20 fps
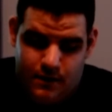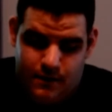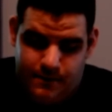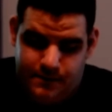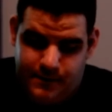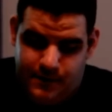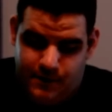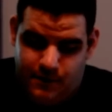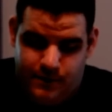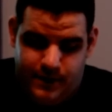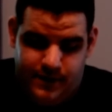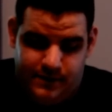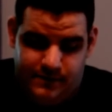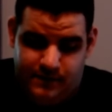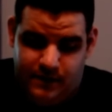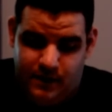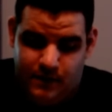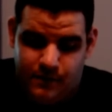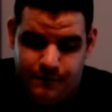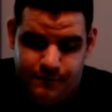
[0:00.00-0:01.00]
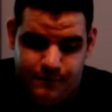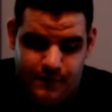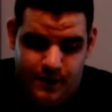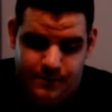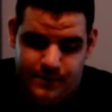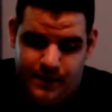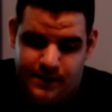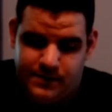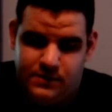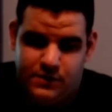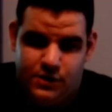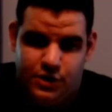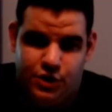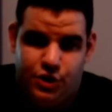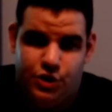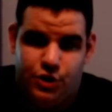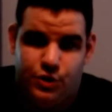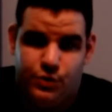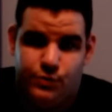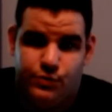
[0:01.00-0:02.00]
It hits Gilliflame. That's
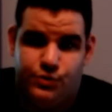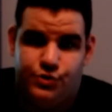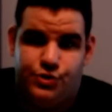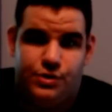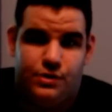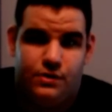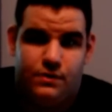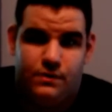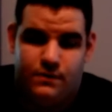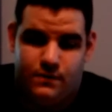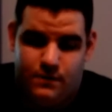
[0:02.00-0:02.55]
huge.